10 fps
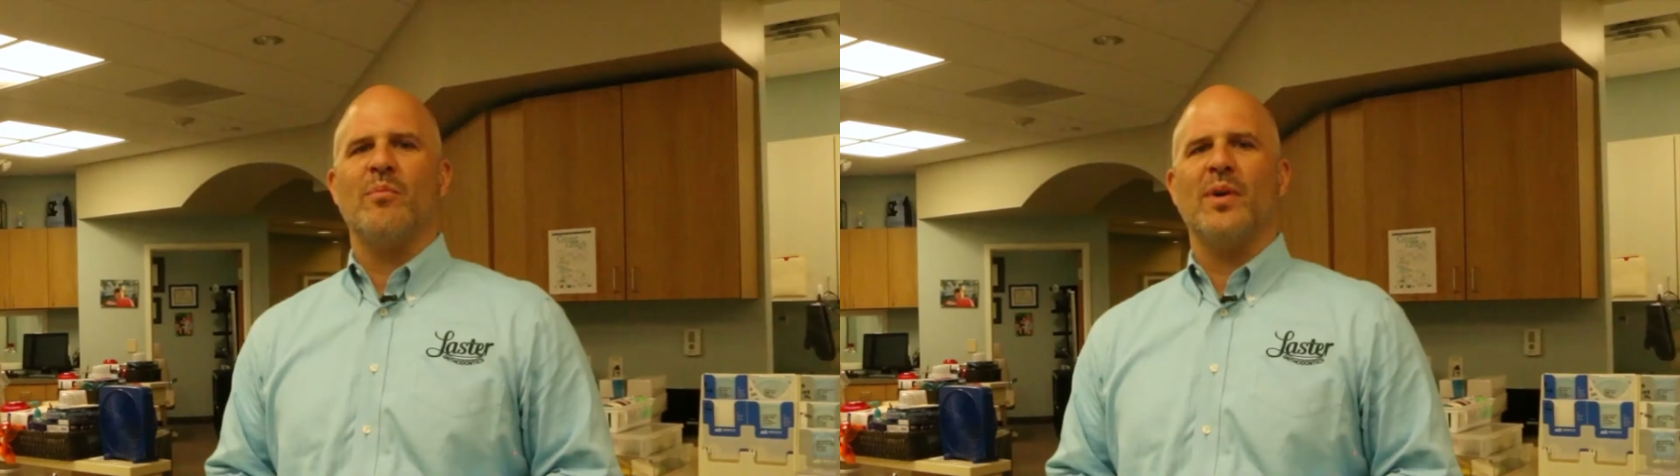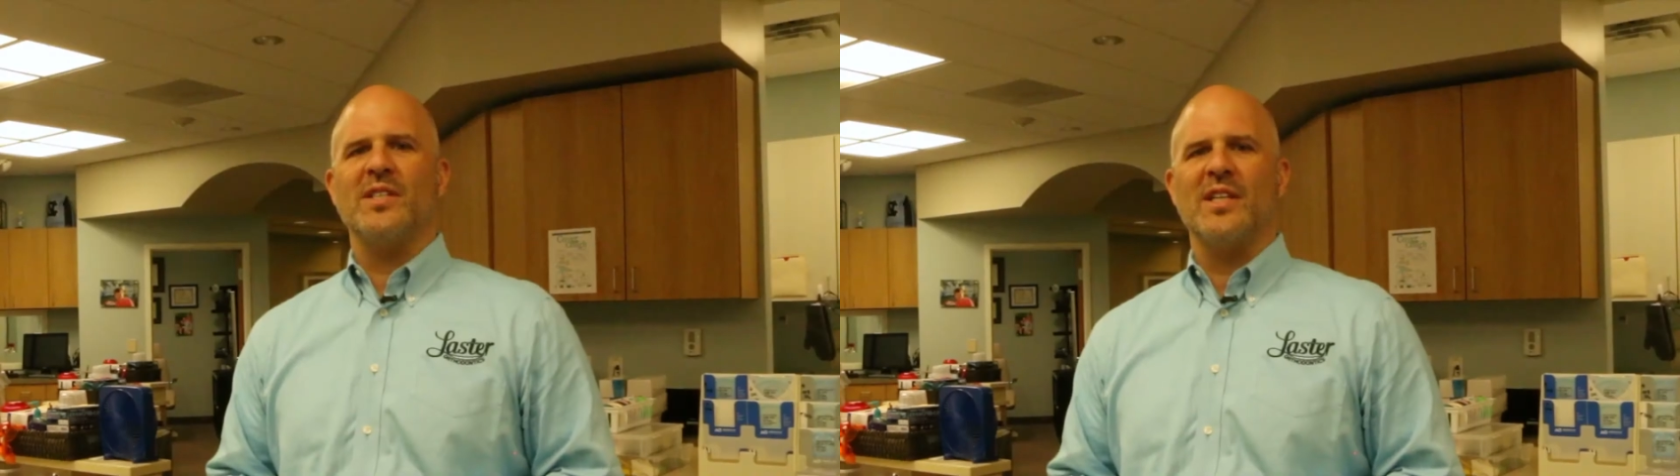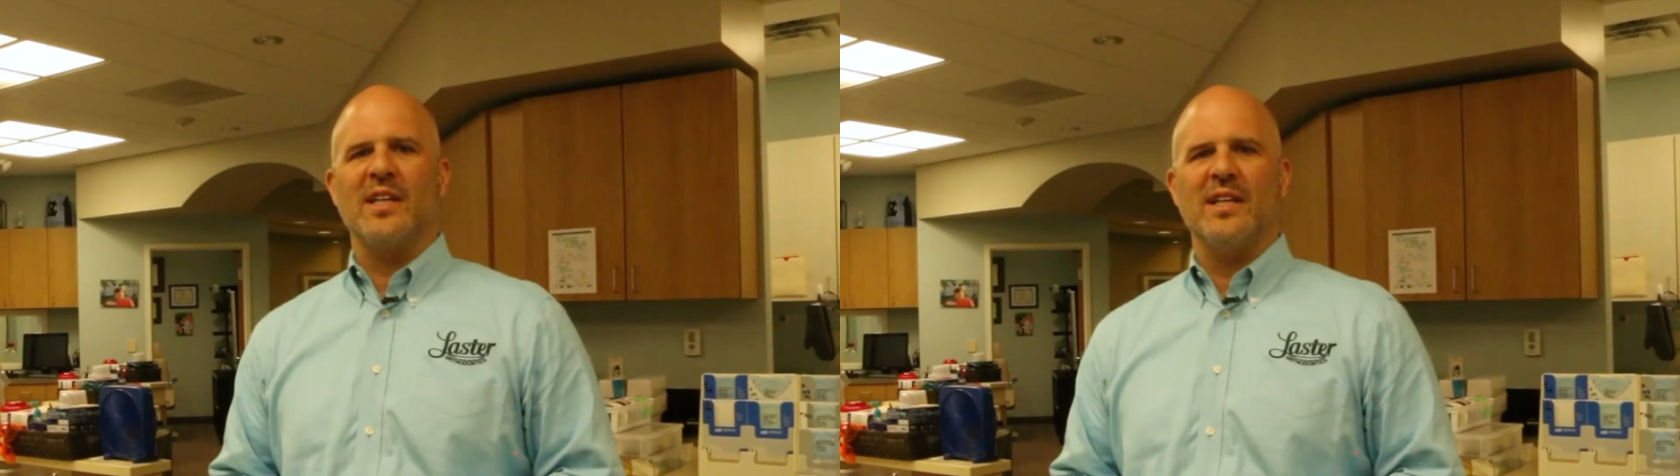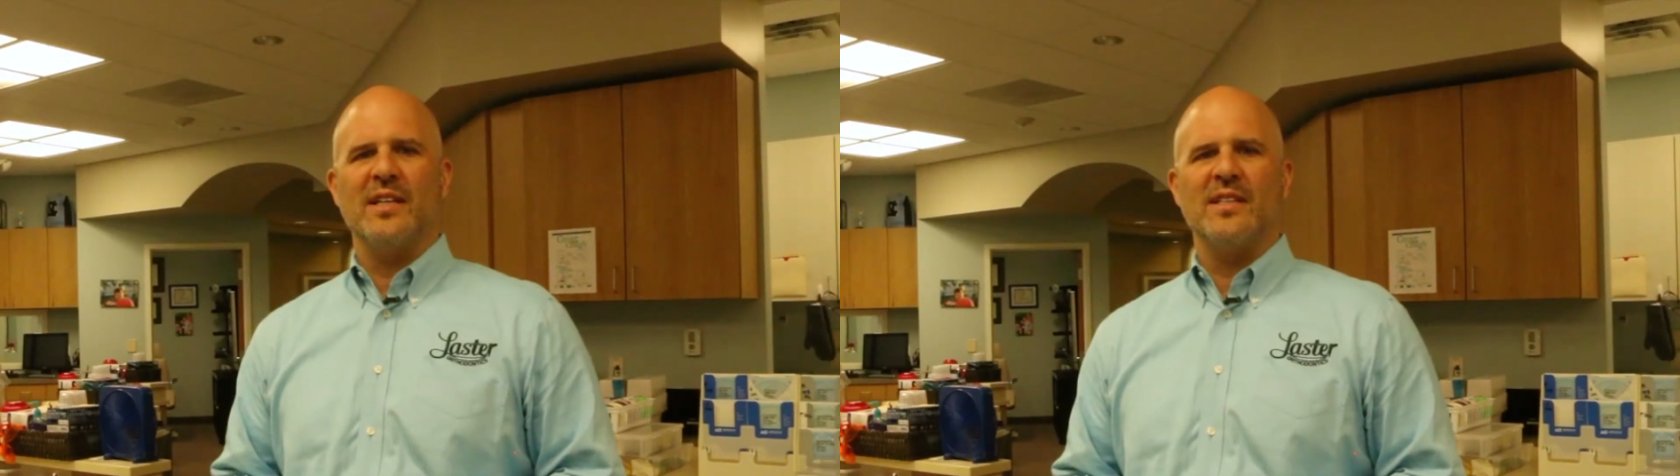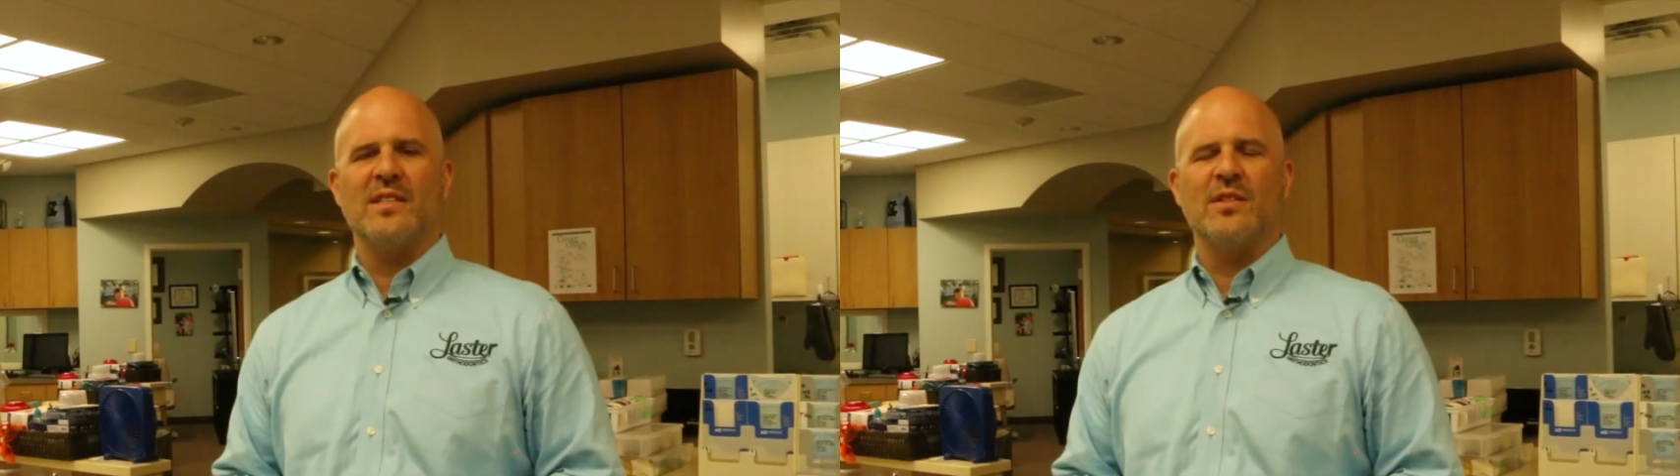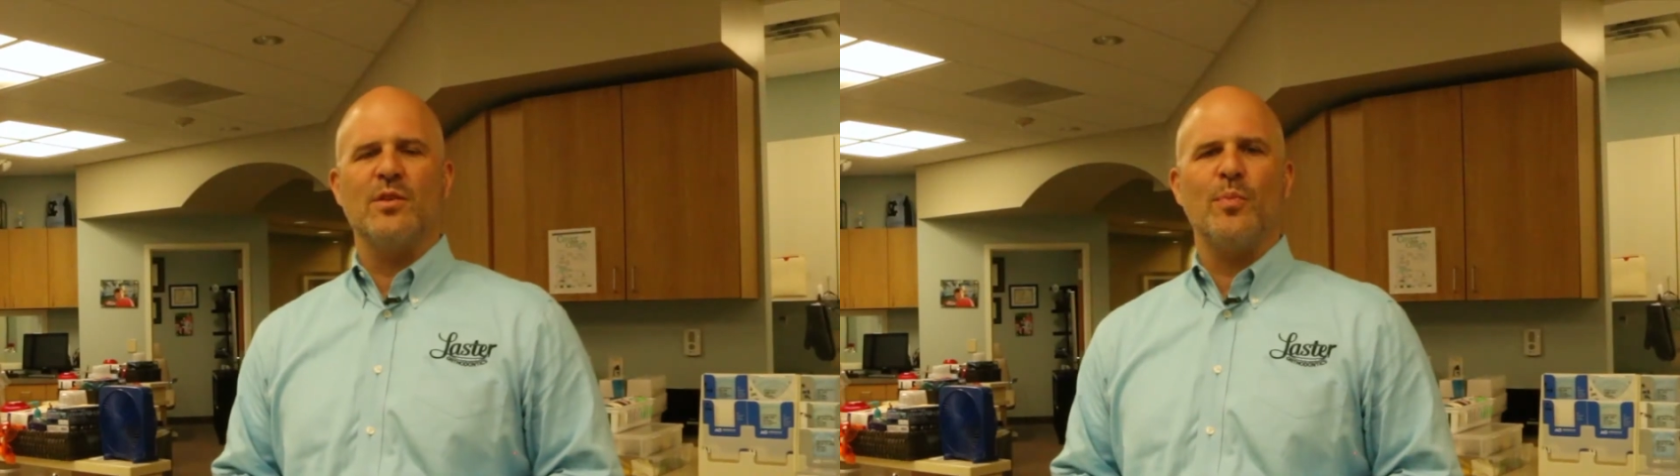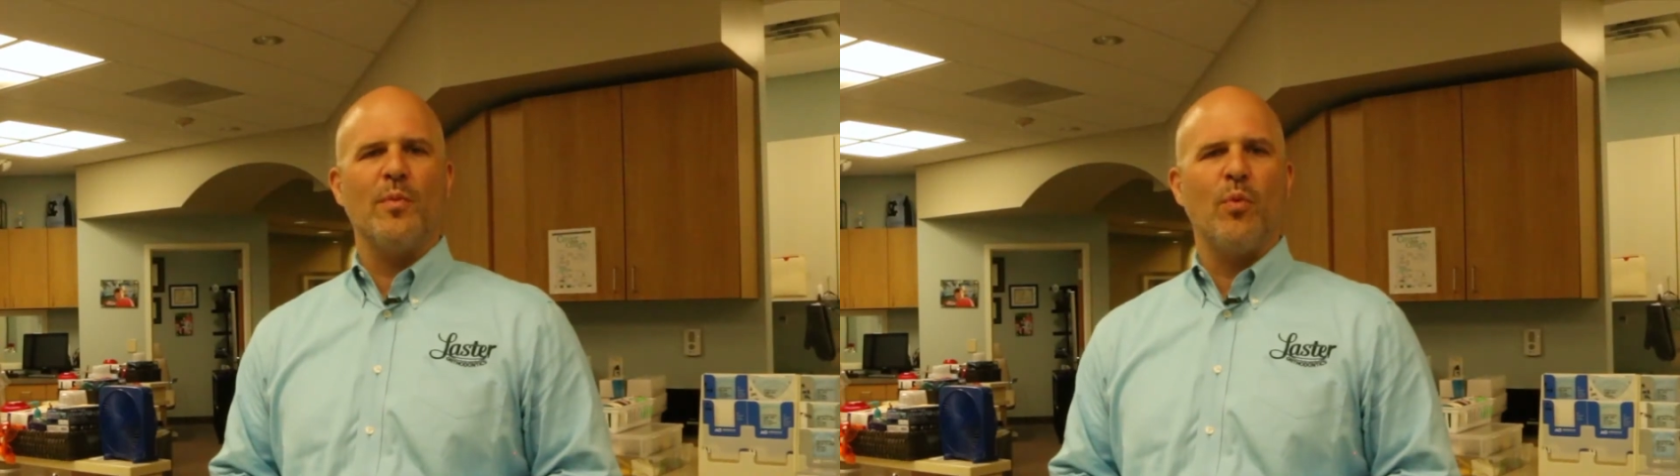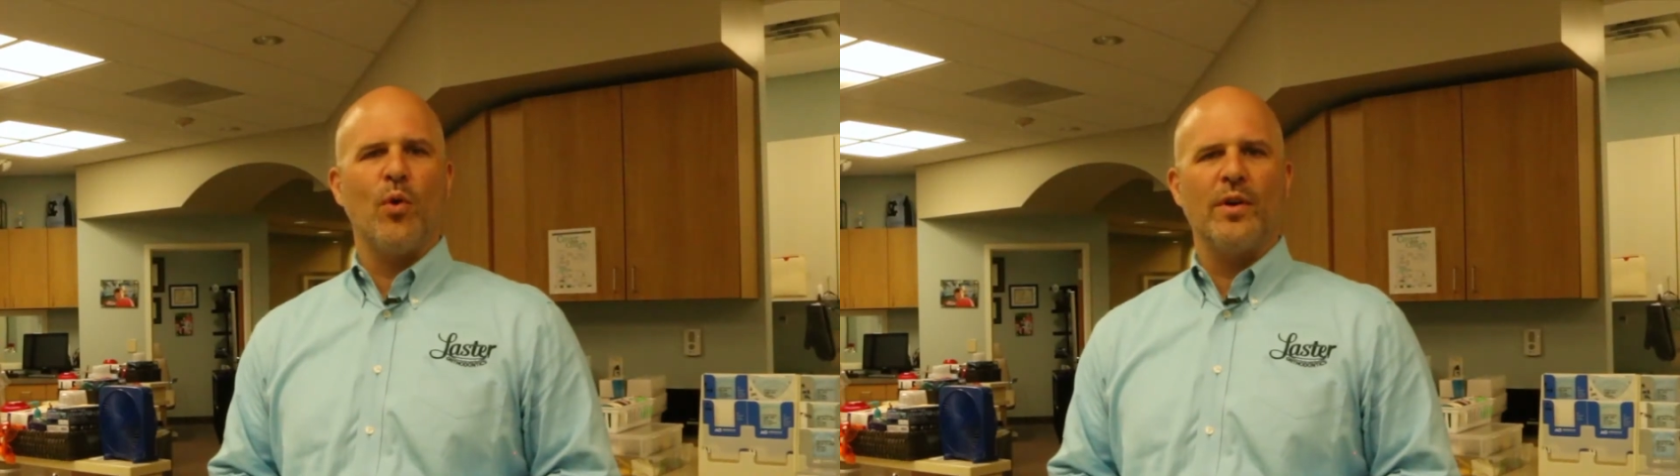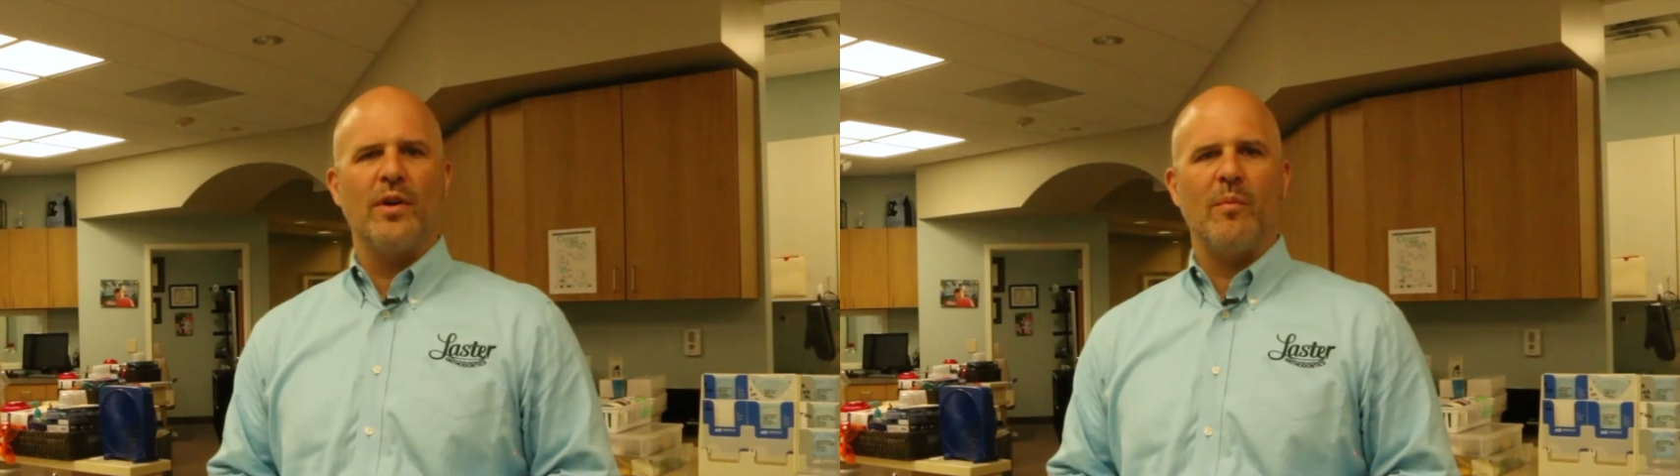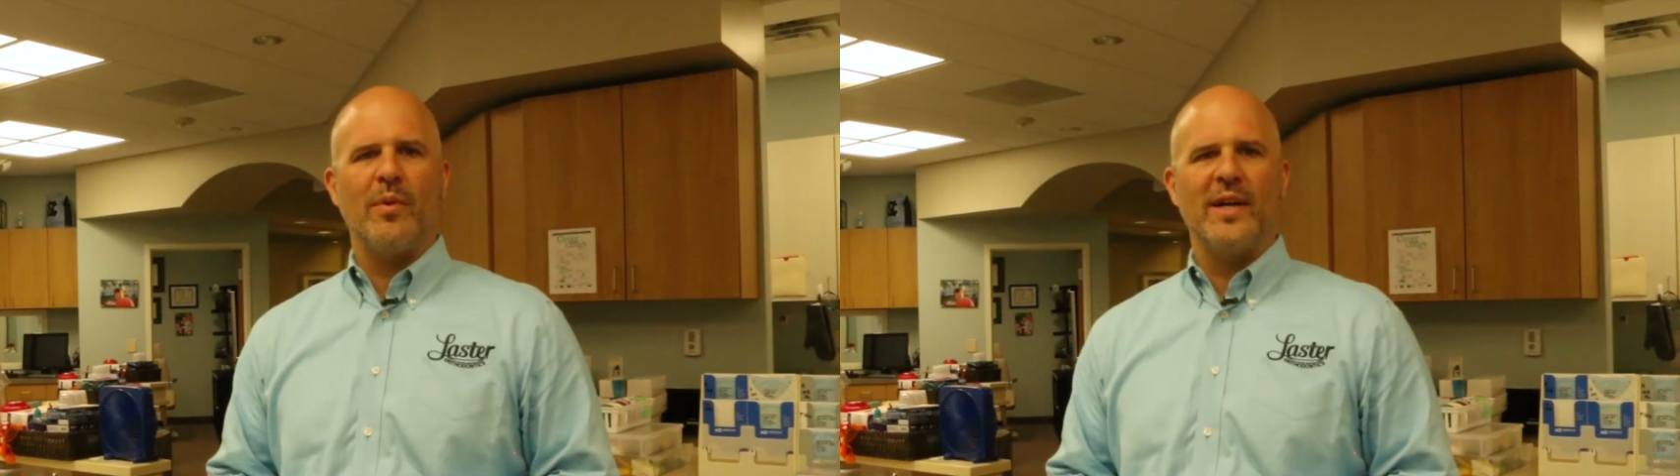Brushing is super important
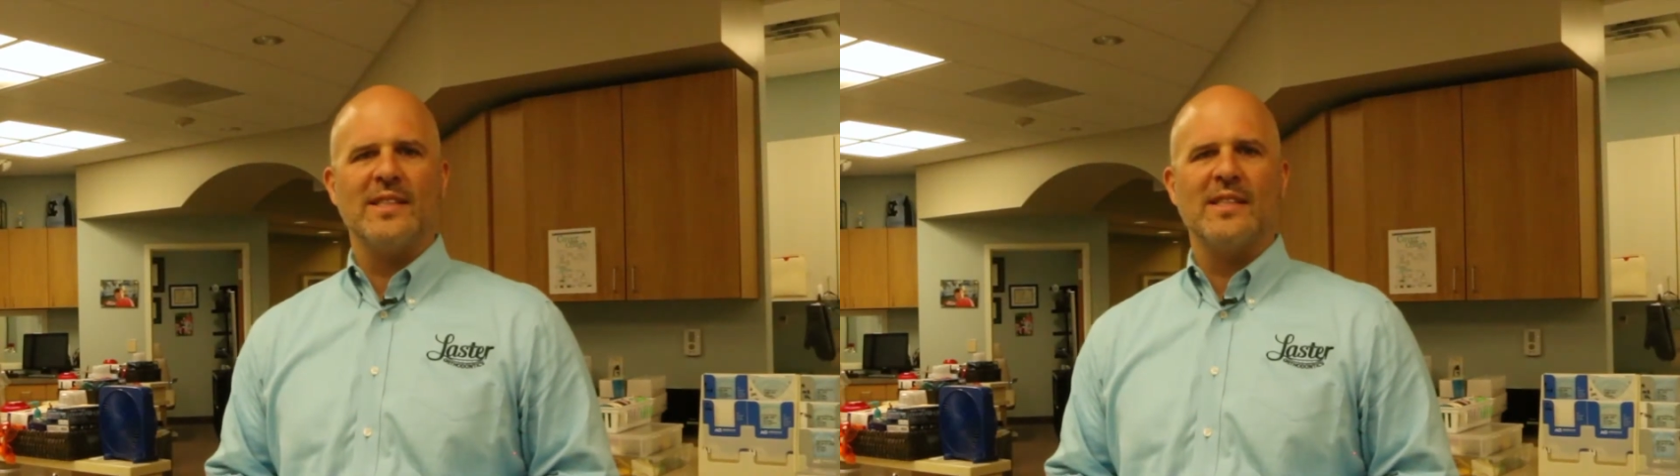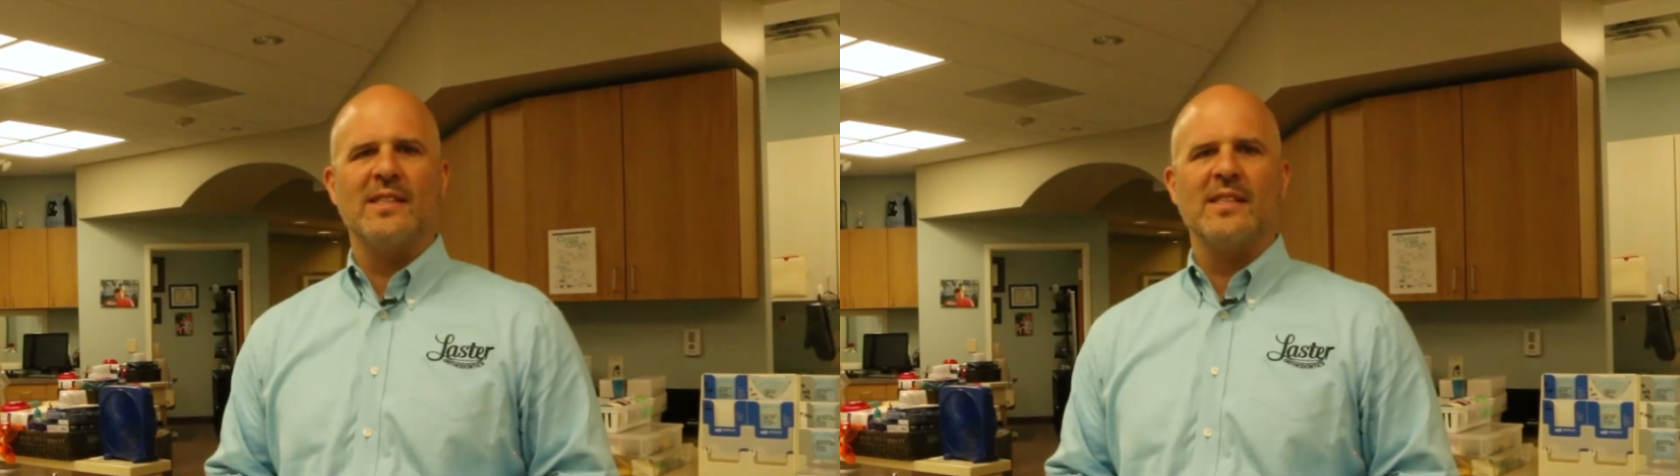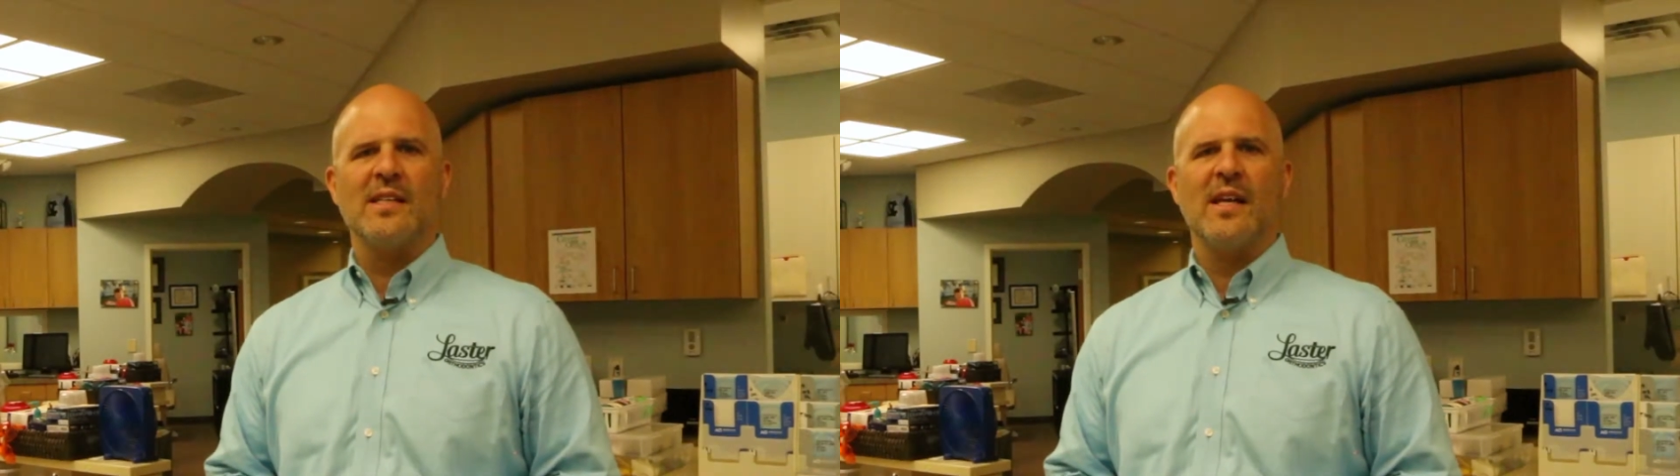during braces.